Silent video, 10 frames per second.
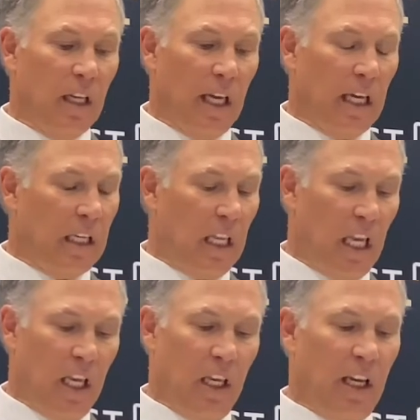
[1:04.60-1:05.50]
And
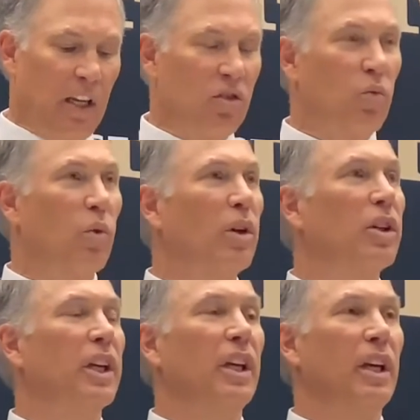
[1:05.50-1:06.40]
he has
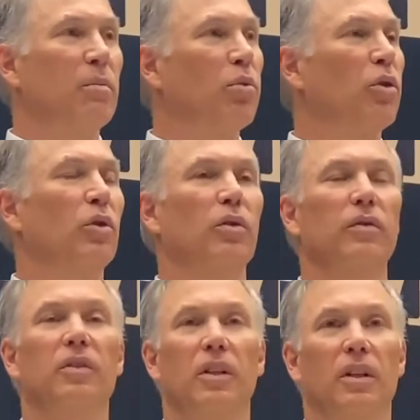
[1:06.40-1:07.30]
really
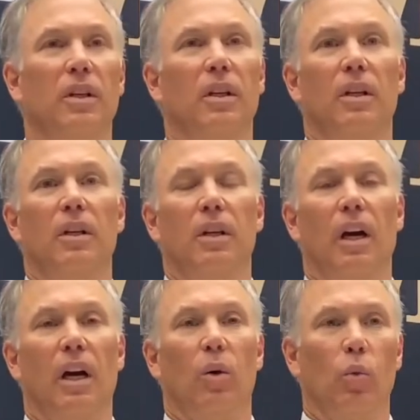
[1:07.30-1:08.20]
improved
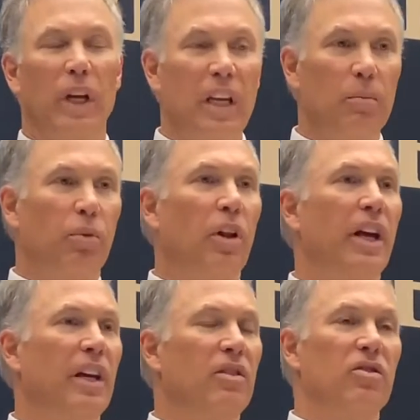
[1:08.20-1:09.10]
reading
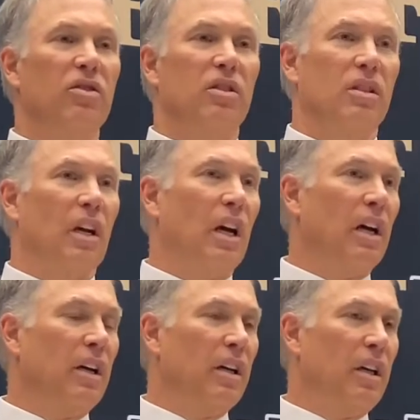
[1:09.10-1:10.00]
plays,
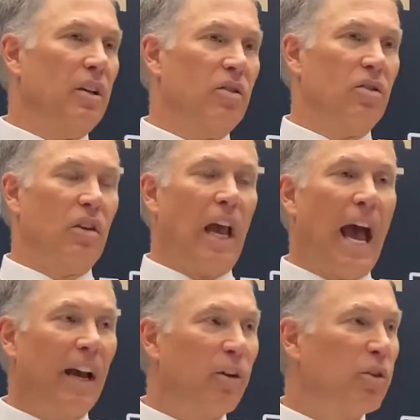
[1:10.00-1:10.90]
his
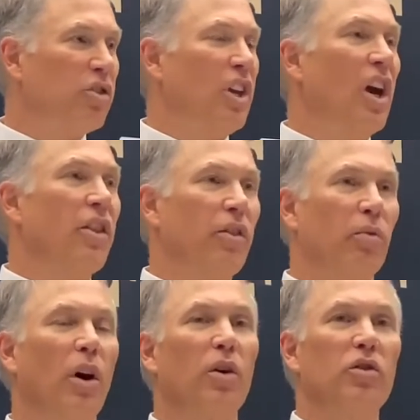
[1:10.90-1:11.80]
accuracy on
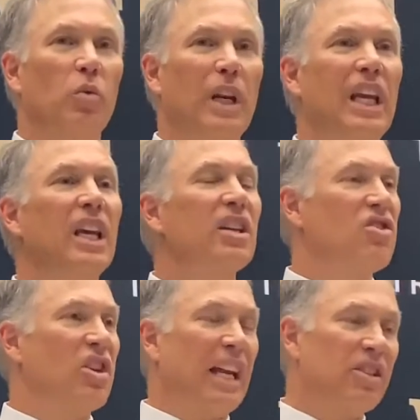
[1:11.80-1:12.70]
throws. When he
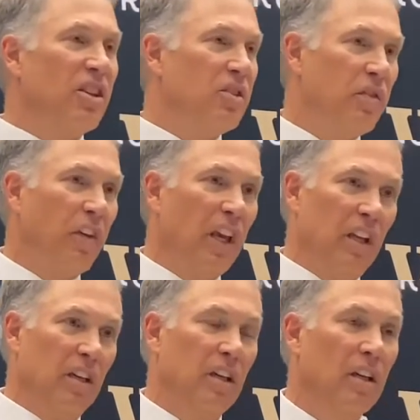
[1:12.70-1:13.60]
sets his feet